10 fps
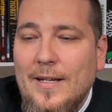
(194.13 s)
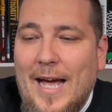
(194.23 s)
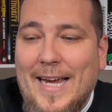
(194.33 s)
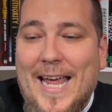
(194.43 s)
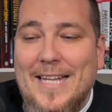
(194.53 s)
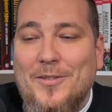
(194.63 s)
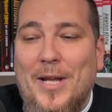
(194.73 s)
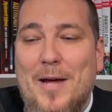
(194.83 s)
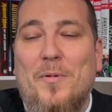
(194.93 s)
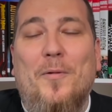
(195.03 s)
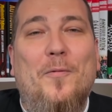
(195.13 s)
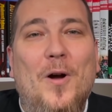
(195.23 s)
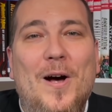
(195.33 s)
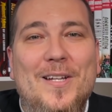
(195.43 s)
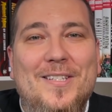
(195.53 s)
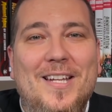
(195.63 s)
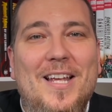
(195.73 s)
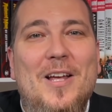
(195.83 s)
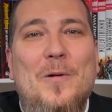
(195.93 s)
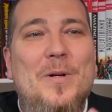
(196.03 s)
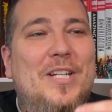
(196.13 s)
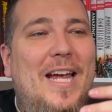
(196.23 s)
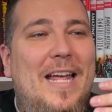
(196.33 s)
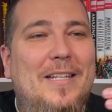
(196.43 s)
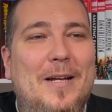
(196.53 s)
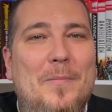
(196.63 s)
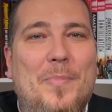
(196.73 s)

I canceled Emma Frost, which I ended up